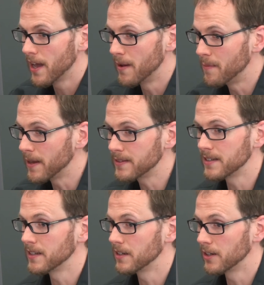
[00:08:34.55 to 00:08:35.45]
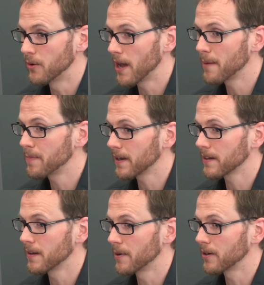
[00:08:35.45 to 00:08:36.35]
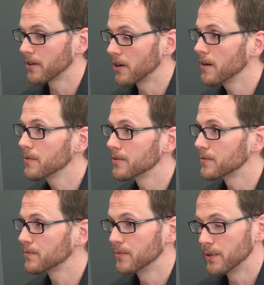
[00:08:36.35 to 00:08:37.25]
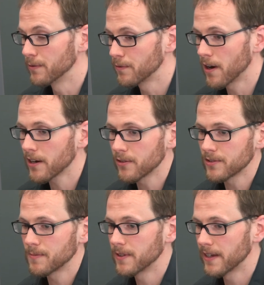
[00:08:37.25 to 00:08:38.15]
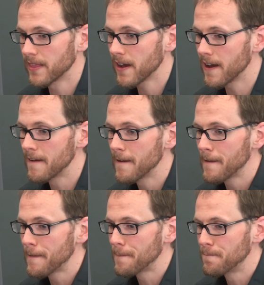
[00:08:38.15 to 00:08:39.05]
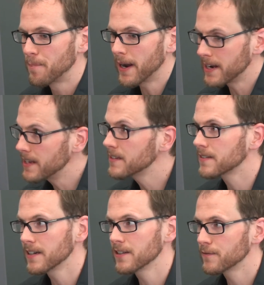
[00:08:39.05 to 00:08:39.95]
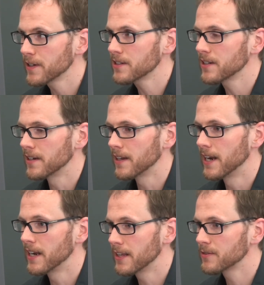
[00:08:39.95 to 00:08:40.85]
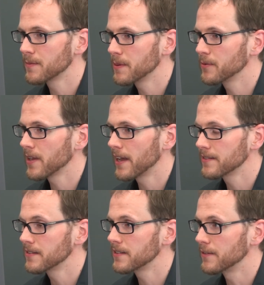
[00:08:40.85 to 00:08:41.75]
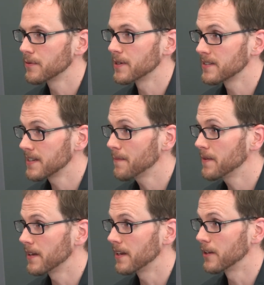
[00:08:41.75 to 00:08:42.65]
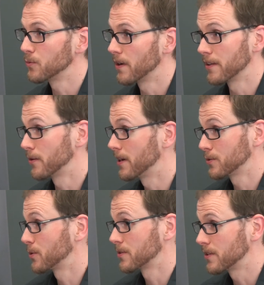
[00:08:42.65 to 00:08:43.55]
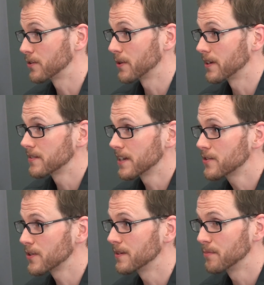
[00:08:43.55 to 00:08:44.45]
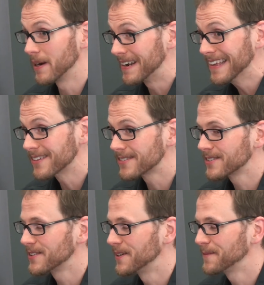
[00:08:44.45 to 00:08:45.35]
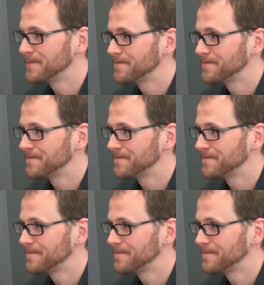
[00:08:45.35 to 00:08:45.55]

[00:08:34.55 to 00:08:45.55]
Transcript: amazing, you know, epic American novels, William Faulkner, something like that. But it is science fiction, and it gives some people the hesitancy from accepting it as one of the greatest works of the twentieth century. But it is, you know.